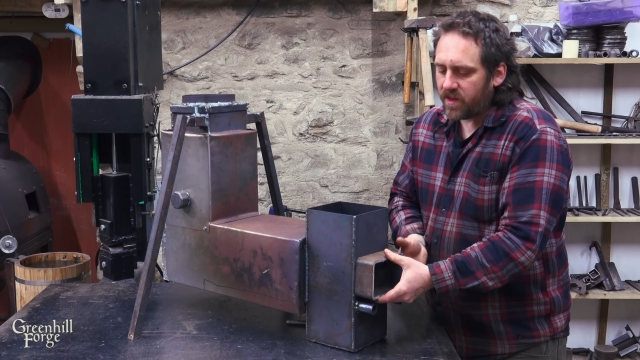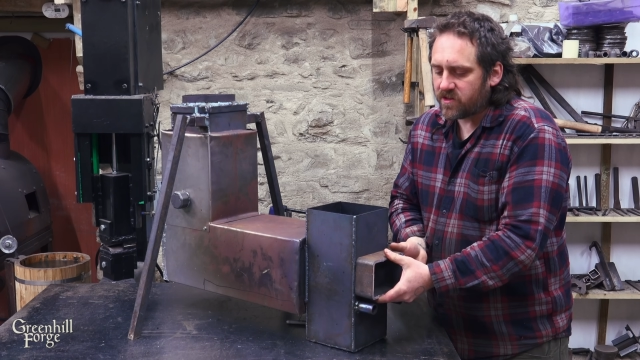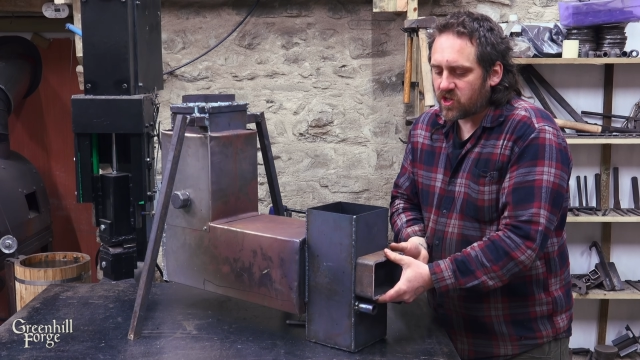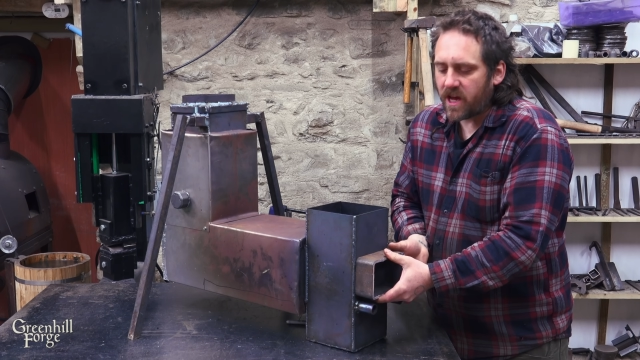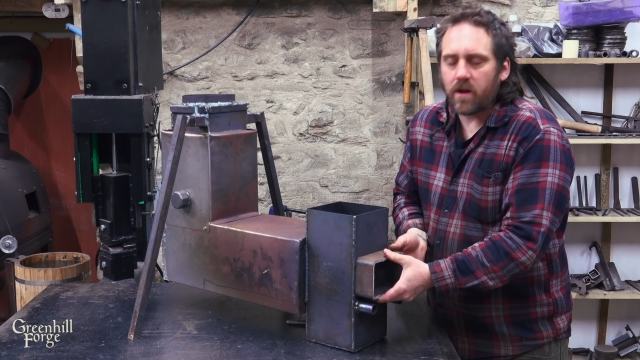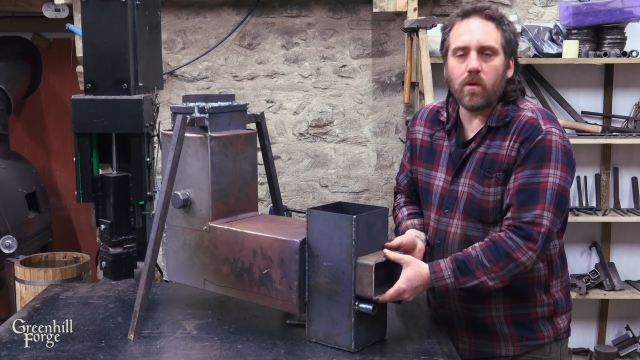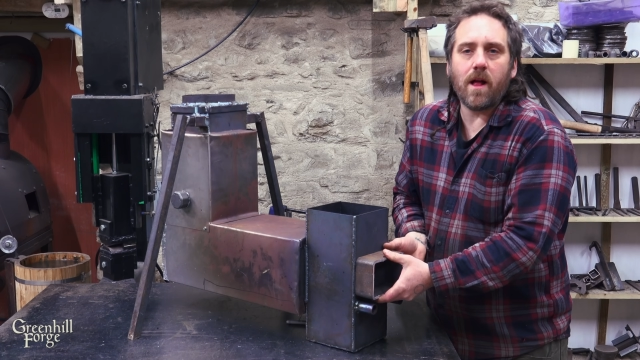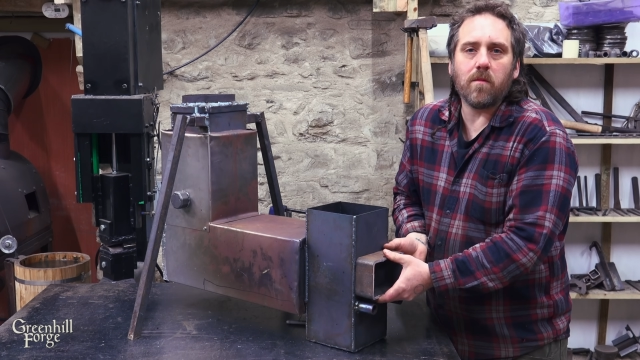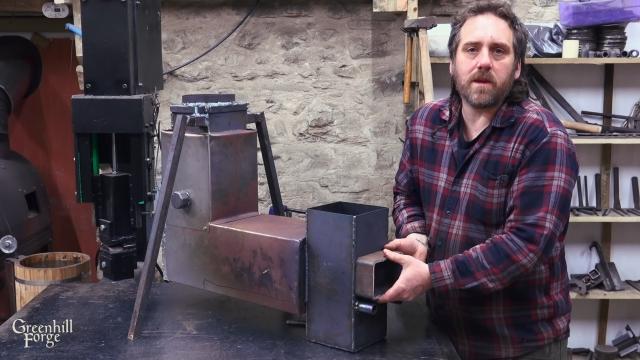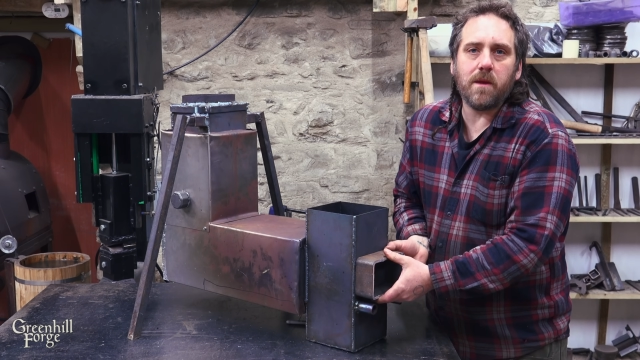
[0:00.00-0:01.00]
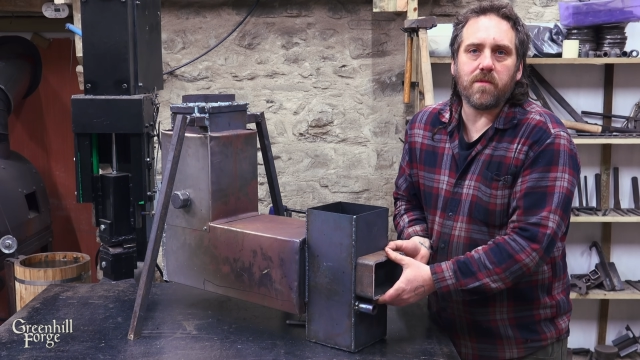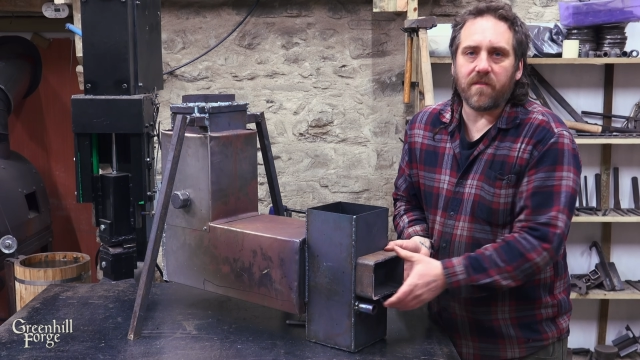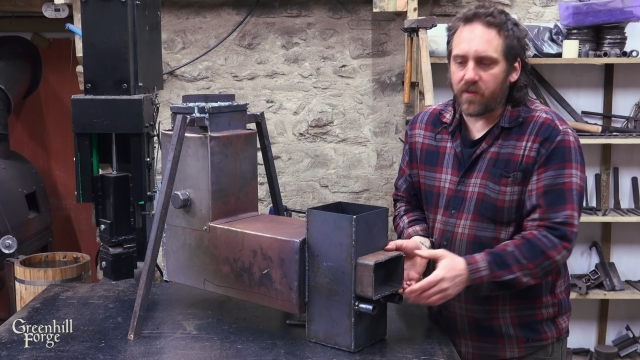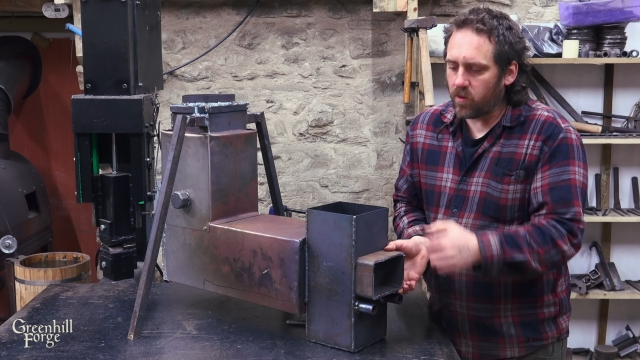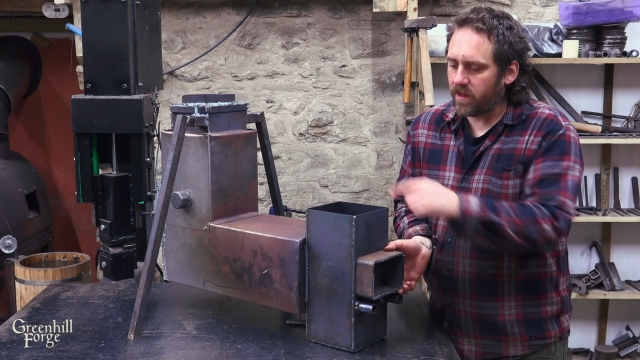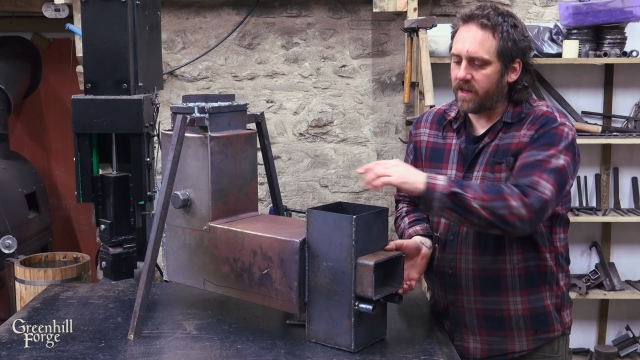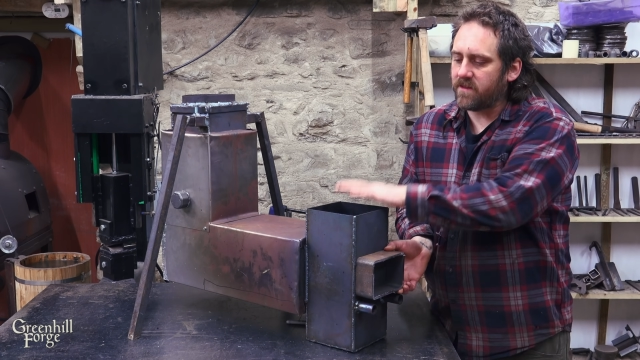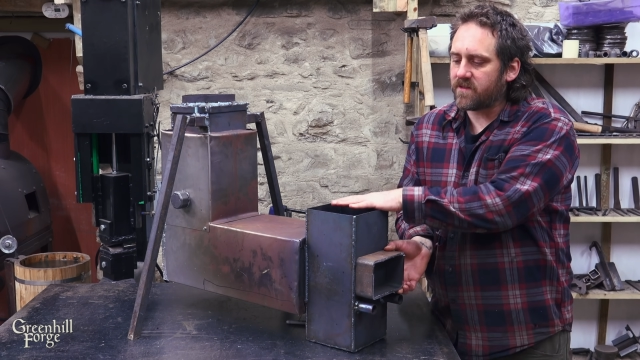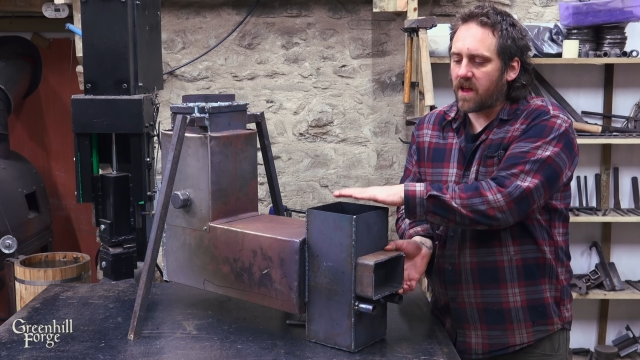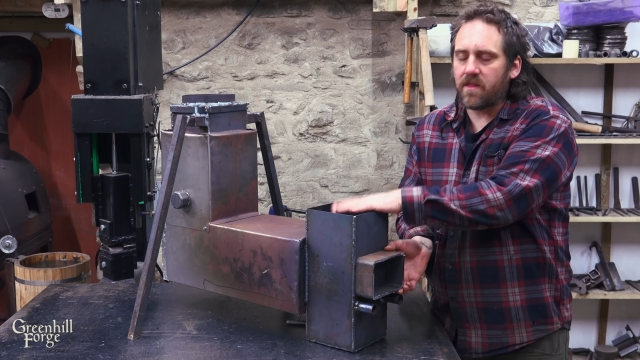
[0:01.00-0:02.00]
this channel will help keep the fuel
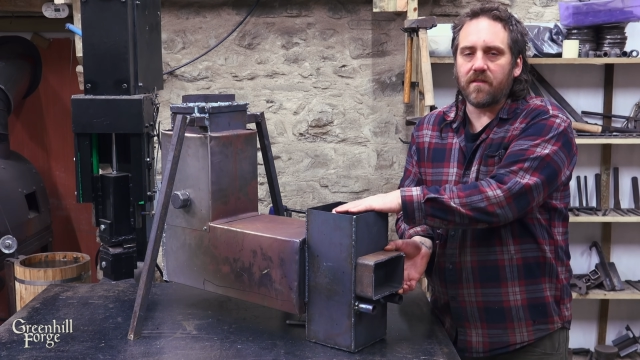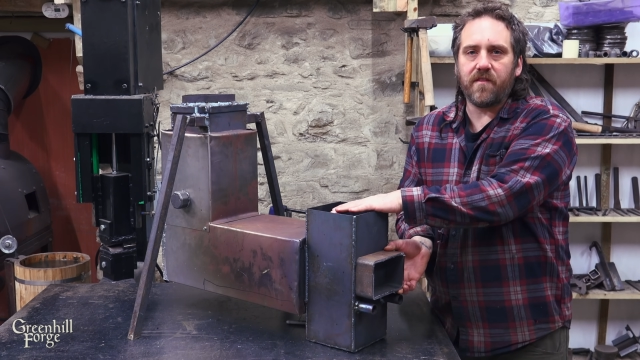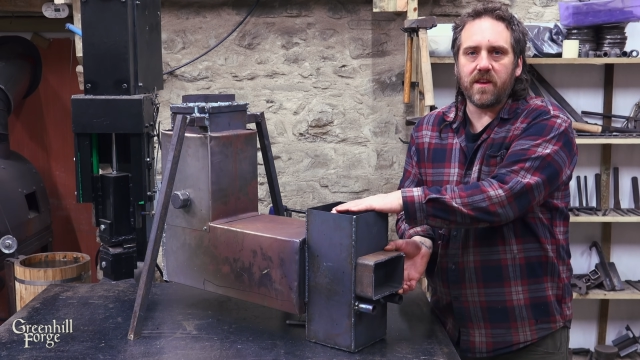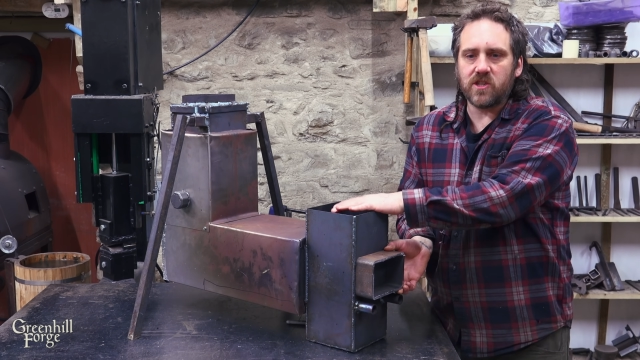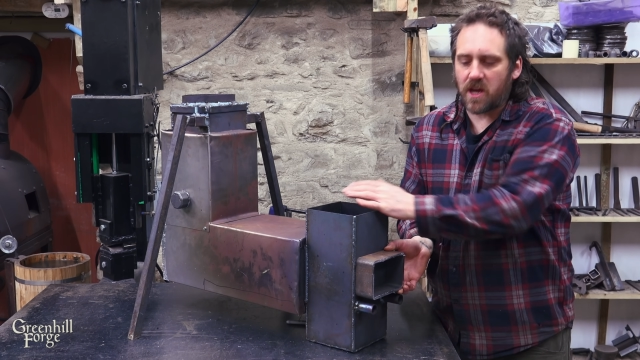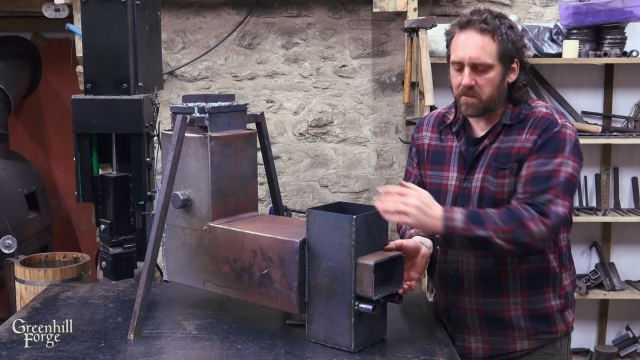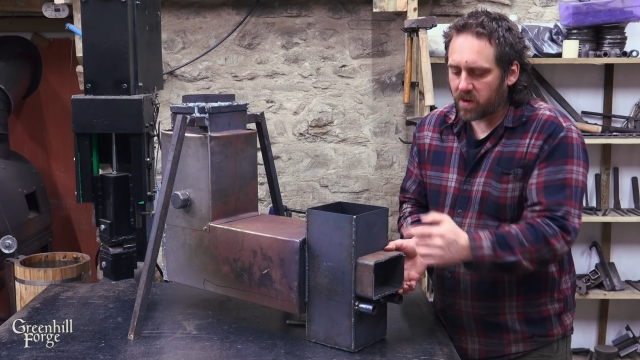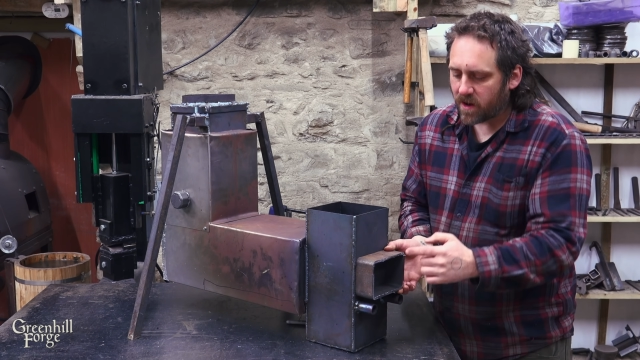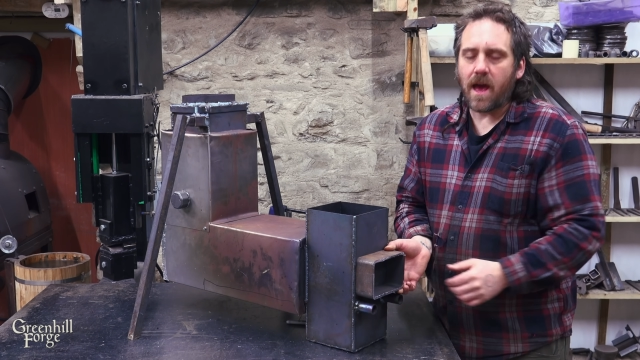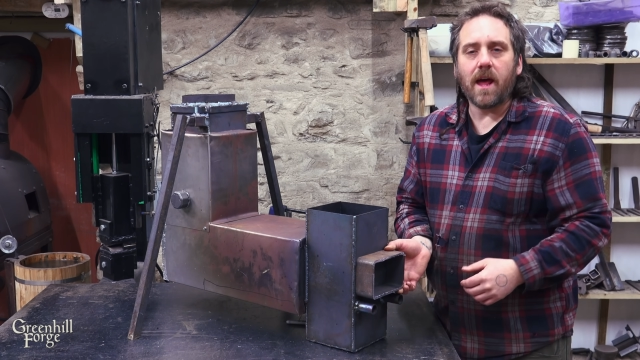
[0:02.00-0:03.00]
inside the feed chamber